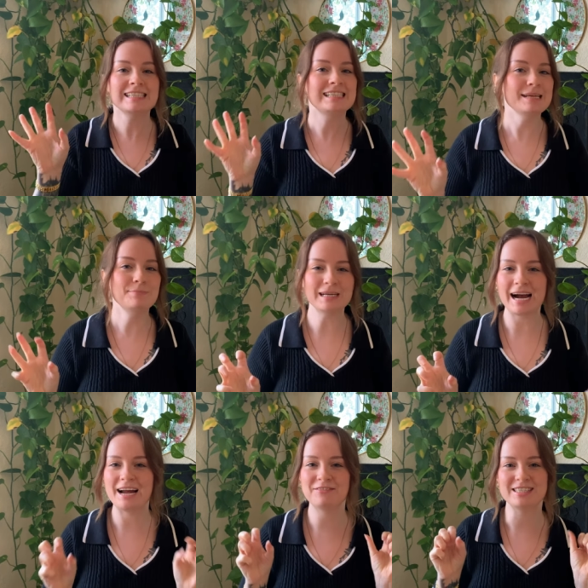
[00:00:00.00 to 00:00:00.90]
deep
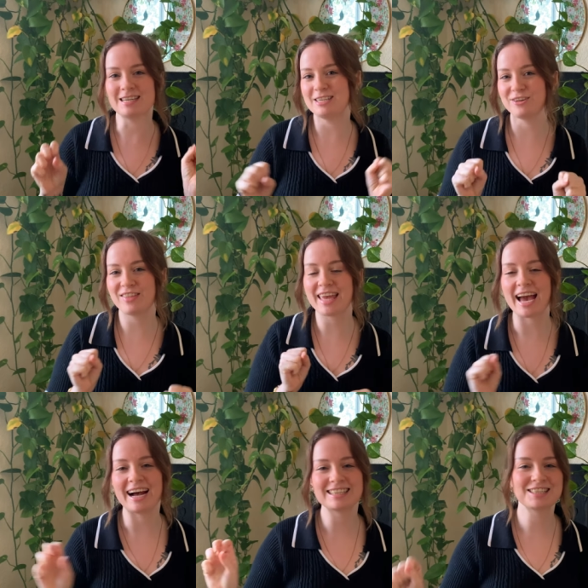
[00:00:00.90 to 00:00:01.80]
dive into each of the
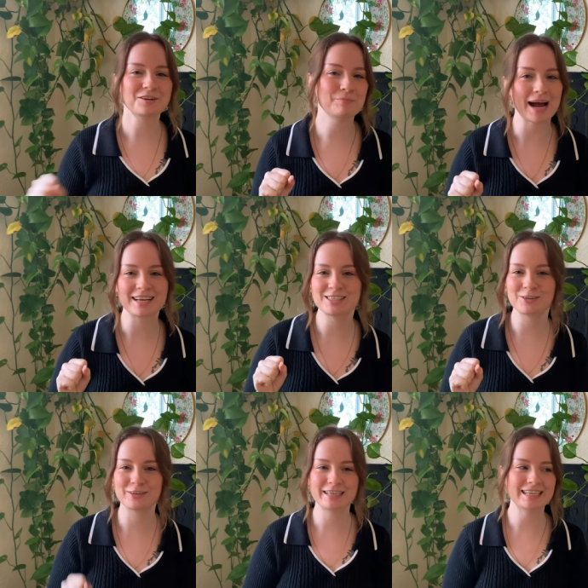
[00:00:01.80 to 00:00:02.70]
cats and their
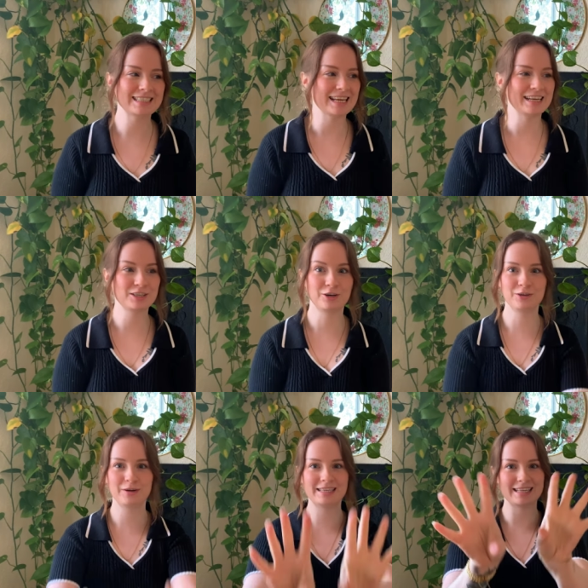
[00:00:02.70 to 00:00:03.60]
backstories and I show
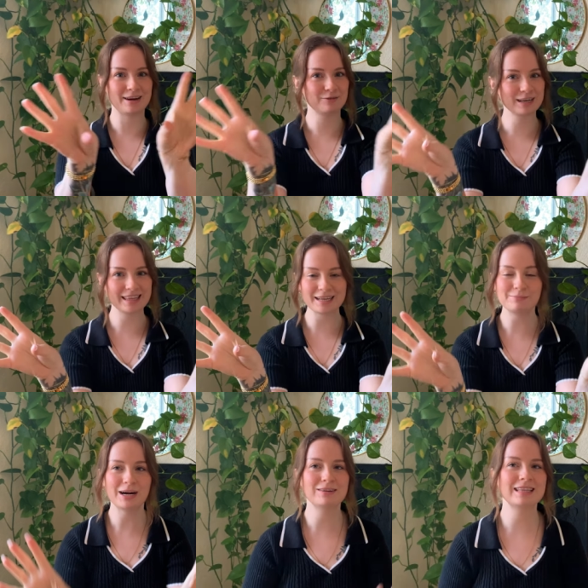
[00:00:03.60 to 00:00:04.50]
you guys everything
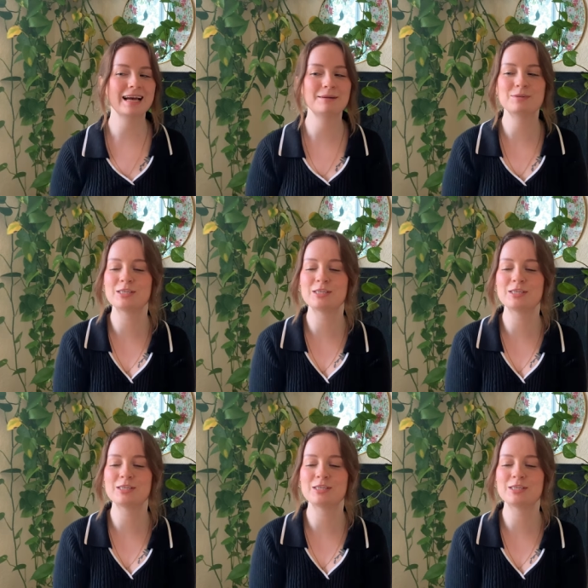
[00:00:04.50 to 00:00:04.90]
about them.